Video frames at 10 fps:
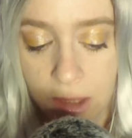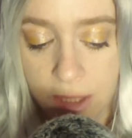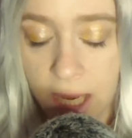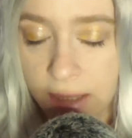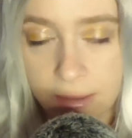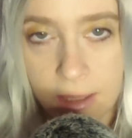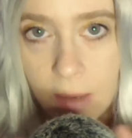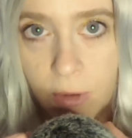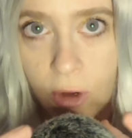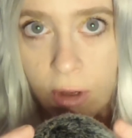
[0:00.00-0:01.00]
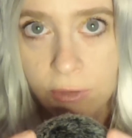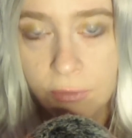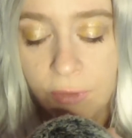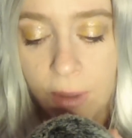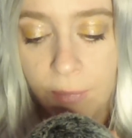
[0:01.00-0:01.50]
Non-stop calls
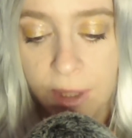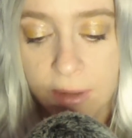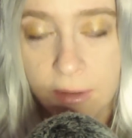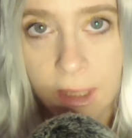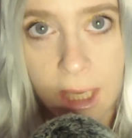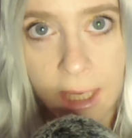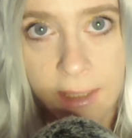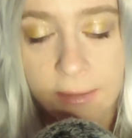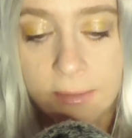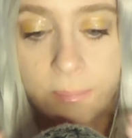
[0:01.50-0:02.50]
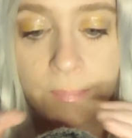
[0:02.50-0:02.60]
from these clients.